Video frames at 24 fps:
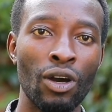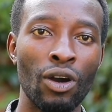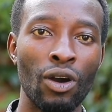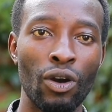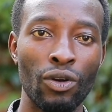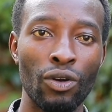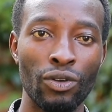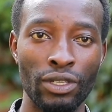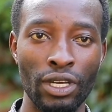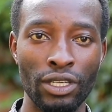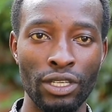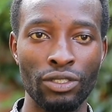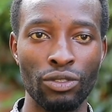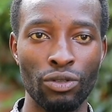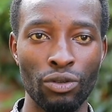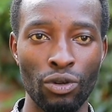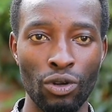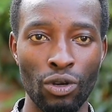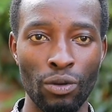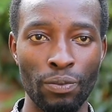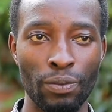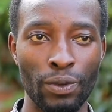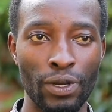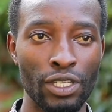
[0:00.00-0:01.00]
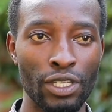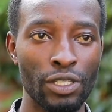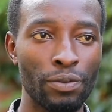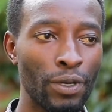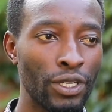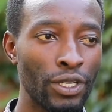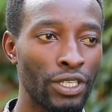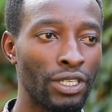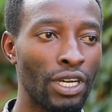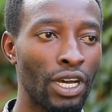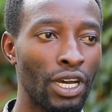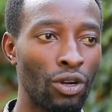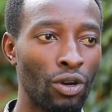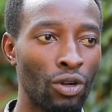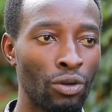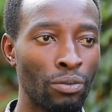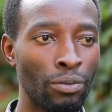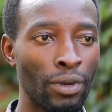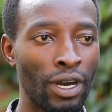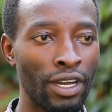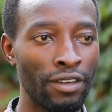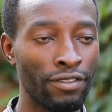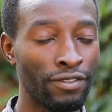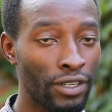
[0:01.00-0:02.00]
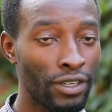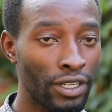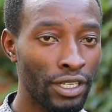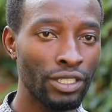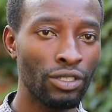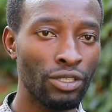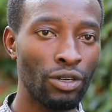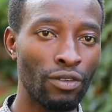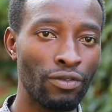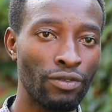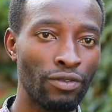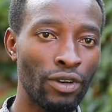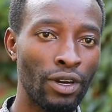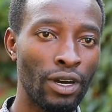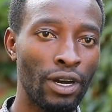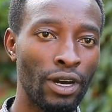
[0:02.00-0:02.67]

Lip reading: on that crop, especially on my field of